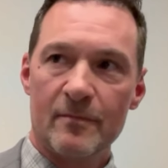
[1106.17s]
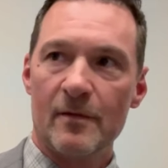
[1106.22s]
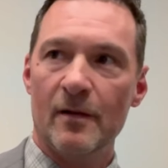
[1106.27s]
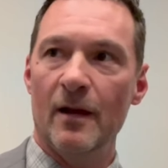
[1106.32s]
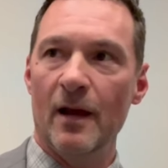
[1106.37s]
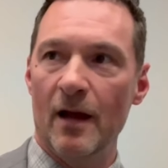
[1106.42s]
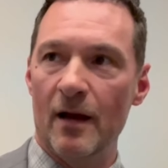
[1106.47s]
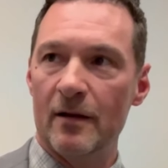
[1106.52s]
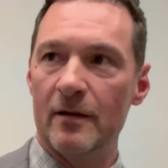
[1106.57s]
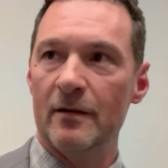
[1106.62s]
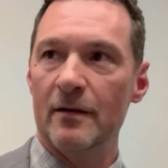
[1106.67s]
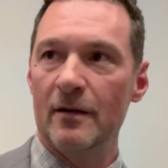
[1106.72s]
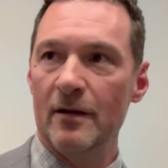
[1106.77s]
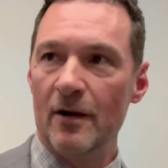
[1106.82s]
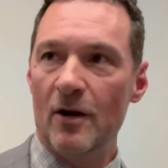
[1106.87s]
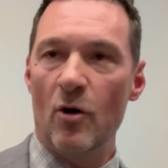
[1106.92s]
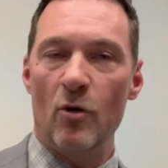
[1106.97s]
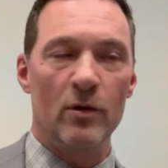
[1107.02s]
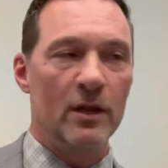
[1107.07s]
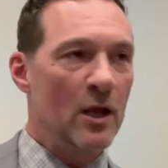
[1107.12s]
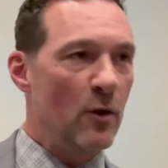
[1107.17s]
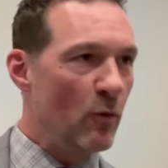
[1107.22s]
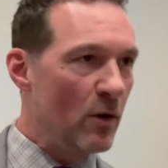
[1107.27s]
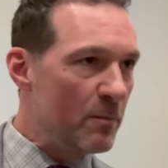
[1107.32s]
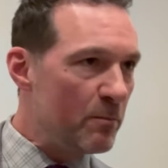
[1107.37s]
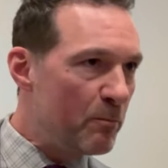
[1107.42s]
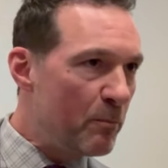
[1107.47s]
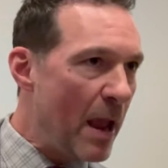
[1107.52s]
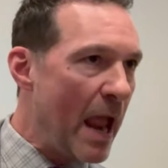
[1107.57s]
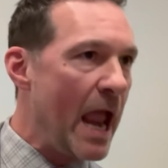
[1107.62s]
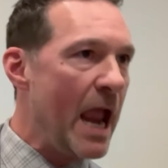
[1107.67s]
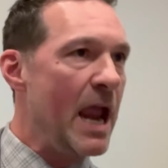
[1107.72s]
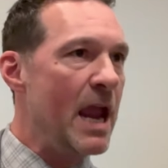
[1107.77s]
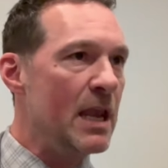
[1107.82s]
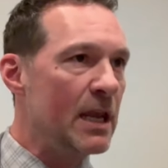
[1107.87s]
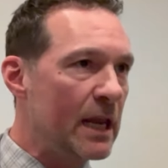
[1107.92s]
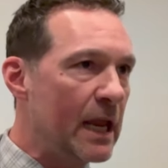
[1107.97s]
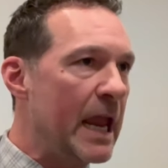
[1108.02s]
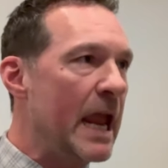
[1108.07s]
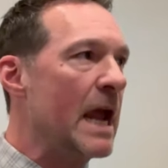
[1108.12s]
Yeah. Only when pain
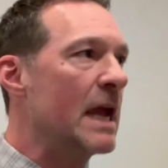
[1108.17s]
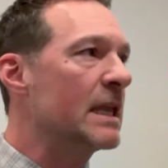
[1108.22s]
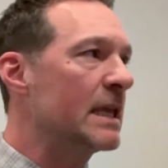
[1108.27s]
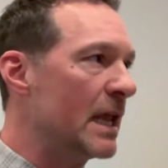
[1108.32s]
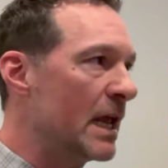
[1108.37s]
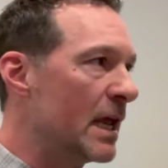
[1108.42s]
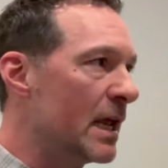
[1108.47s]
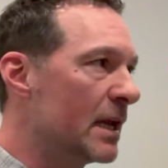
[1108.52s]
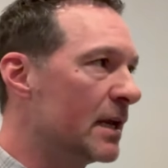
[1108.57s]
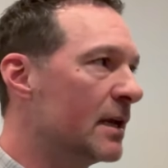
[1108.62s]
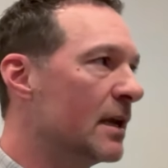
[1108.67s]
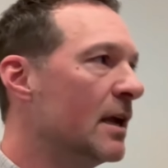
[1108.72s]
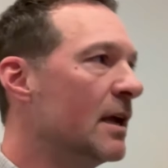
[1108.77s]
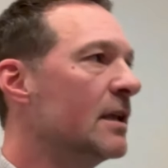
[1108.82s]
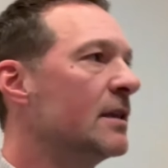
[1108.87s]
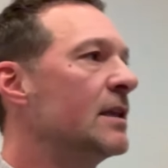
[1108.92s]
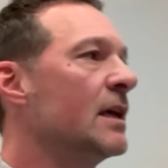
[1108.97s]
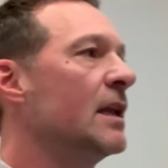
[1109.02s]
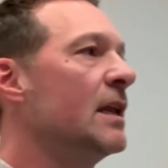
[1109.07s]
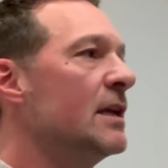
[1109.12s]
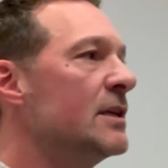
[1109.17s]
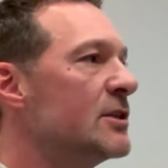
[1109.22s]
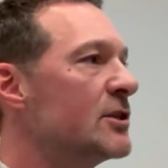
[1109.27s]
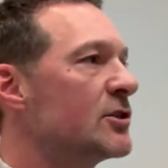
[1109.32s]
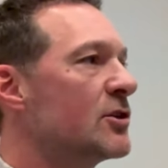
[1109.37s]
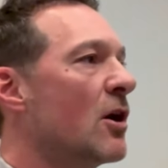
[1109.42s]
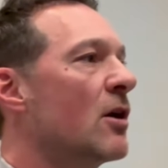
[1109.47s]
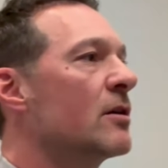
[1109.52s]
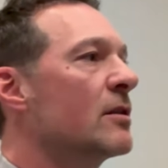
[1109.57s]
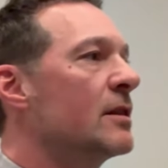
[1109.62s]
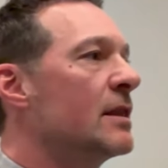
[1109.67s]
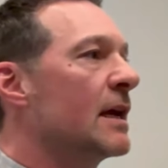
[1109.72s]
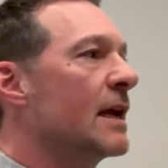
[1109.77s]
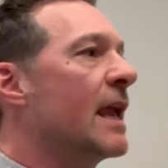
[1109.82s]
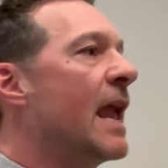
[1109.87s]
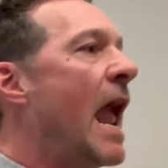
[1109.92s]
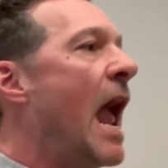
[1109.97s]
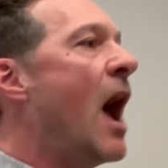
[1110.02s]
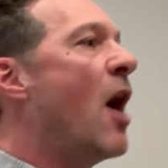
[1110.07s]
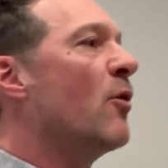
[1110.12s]
kicked in did he start the
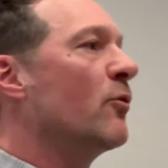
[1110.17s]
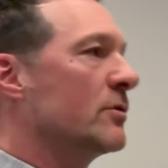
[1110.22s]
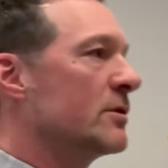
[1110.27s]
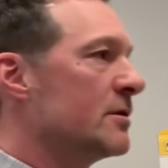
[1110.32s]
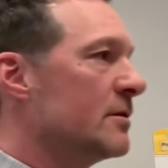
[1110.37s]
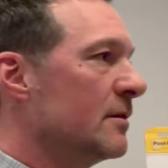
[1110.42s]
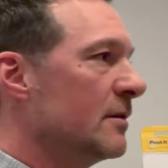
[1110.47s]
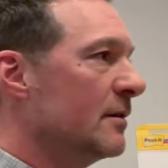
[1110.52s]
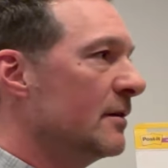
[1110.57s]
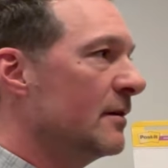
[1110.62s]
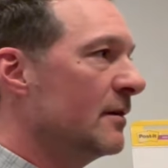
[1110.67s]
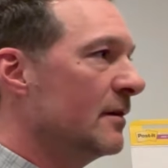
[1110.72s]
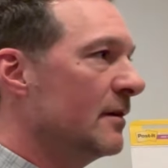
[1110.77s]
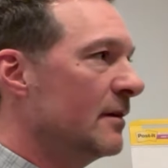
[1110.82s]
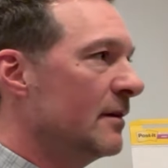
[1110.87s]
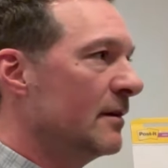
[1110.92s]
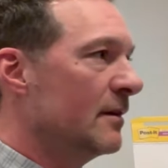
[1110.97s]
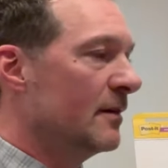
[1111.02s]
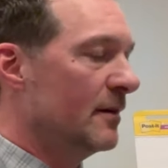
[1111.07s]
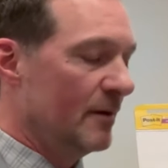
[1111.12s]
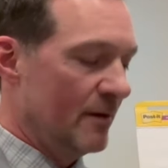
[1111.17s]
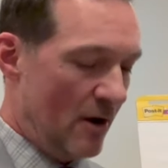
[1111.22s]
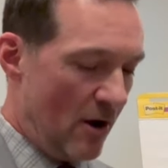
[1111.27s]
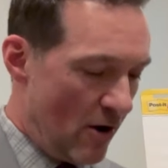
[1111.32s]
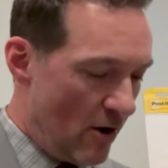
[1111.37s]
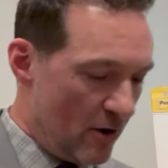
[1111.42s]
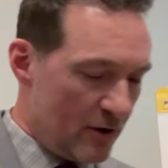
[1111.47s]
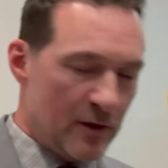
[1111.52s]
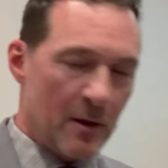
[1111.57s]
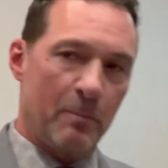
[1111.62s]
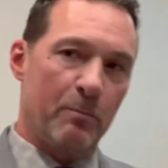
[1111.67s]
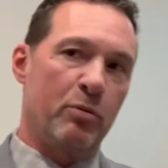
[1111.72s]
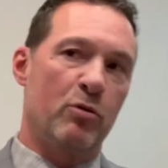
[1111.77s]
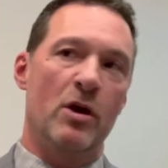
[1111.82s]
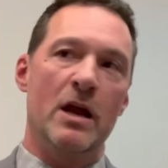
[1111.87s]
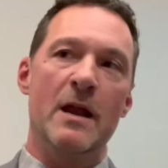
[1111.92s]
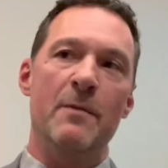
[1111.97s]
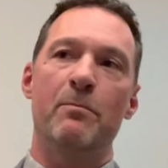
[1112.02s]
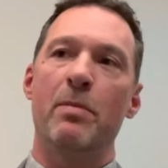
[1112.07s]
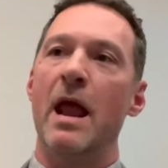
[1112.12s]
count. All the
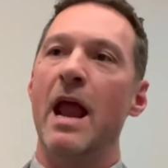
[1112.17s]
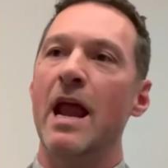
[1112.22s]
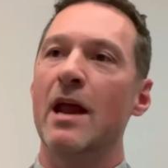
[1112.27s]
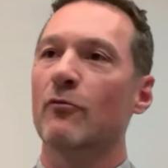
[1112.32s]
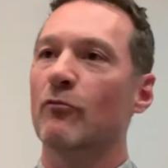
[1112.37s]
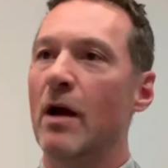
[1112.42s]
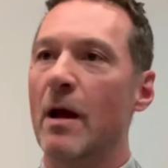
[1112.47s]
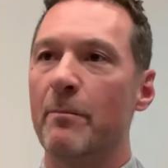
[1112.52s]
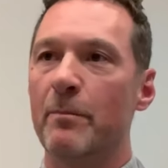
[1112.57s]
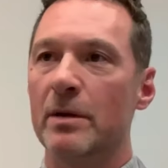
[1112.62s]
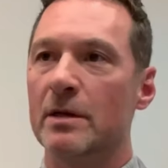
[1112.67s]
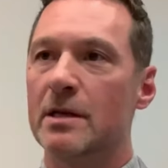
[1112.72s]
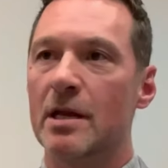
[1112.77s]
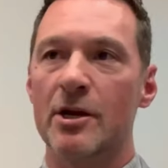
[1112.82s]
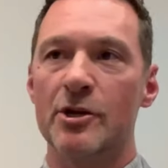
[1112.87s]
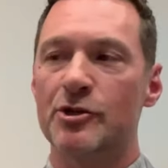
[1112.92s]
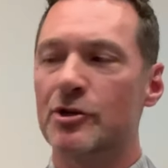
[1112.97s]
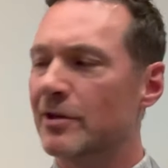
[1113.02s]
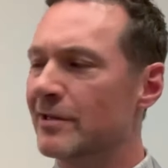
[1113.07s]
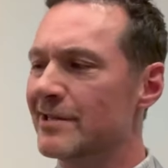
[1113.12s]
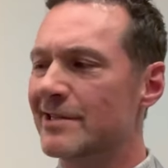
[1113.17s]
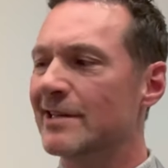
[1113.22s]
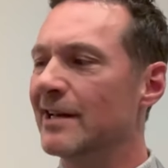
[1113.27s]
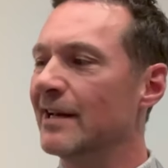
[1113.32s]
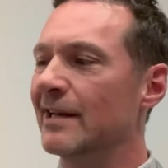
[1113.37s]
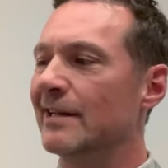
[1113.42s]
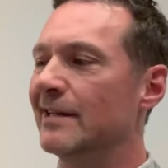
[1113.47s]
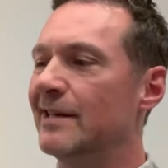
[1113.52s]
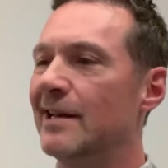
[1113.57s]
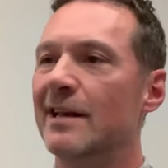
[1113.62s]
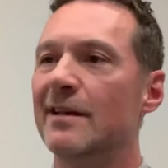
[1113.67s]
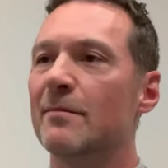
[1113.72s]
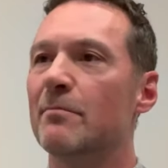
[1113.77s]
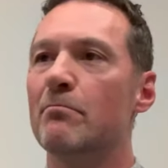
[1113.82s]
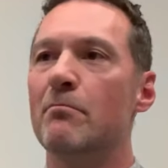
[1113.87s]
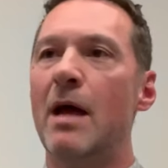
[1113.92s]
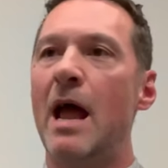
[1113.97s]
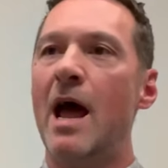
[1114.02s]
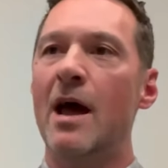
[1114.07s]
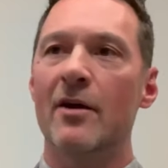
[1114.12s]
pre pain repetitions didn't
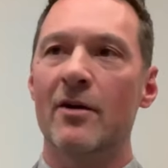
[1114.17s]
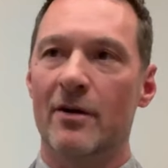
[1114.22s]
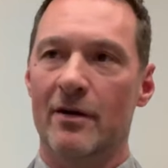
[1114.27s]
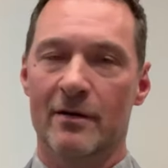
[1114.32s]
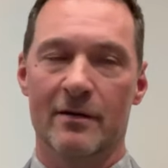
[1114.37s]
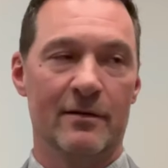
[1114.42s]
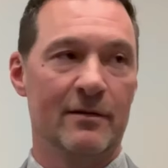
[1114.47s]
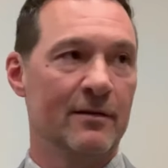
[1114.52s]
matter.